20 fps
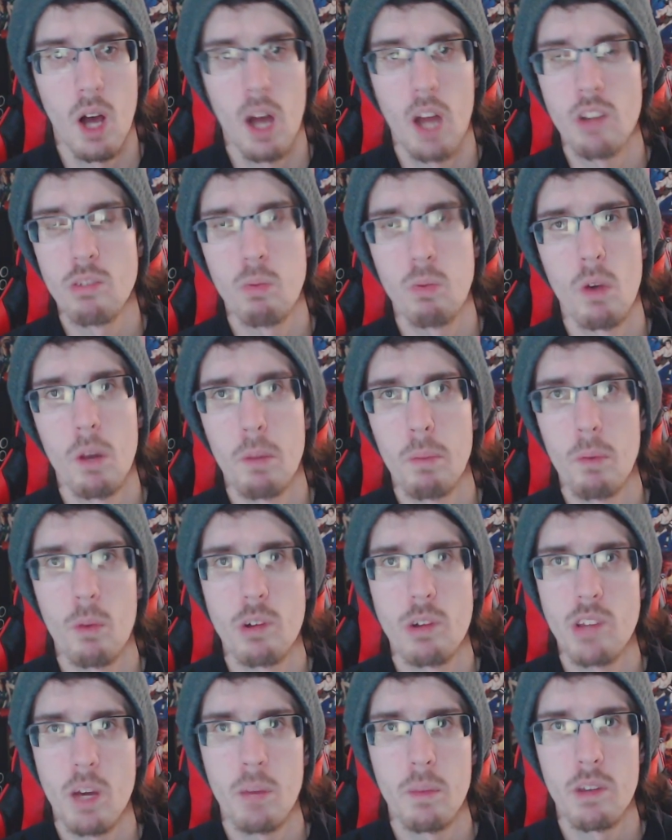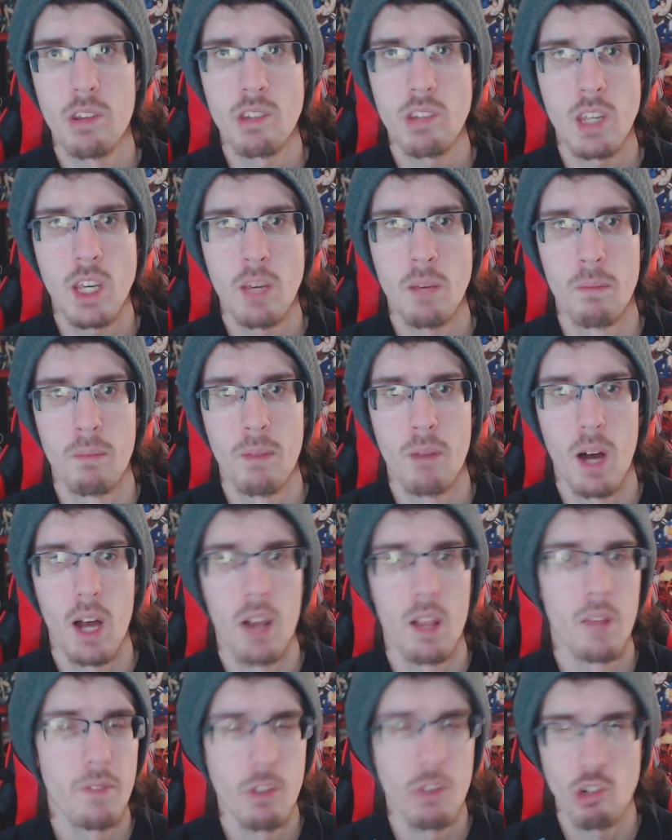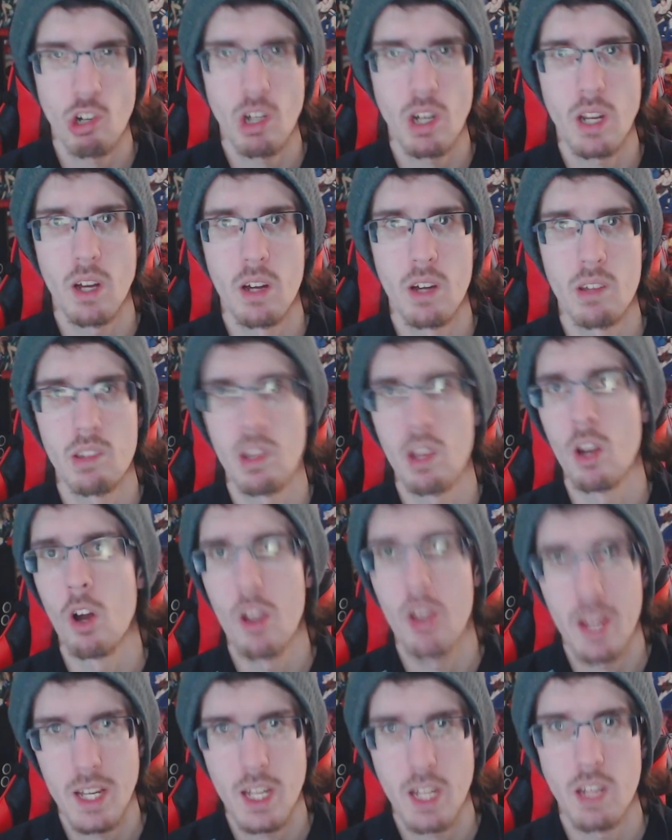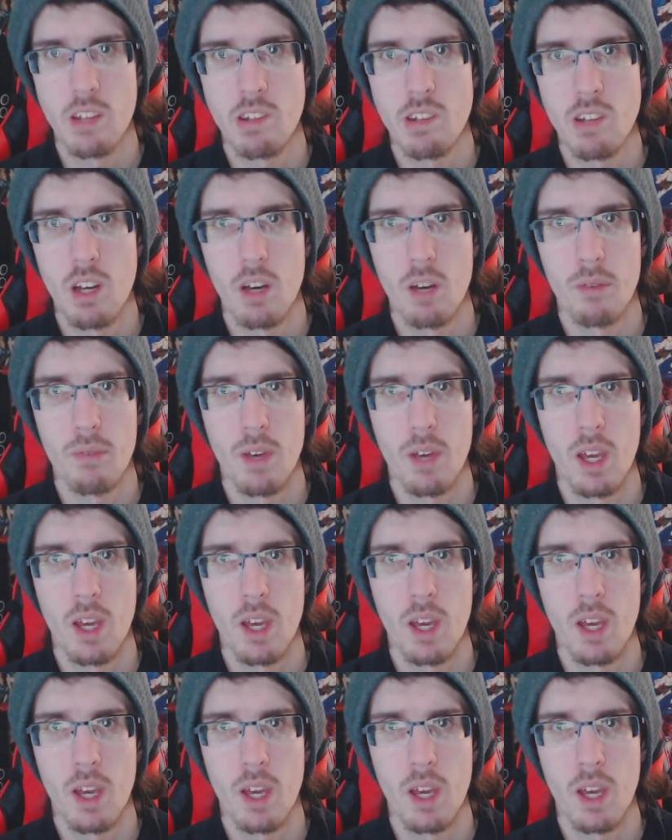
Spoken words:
I just want to put more time in this game. I love the shiny hunts and all that kind of stuff.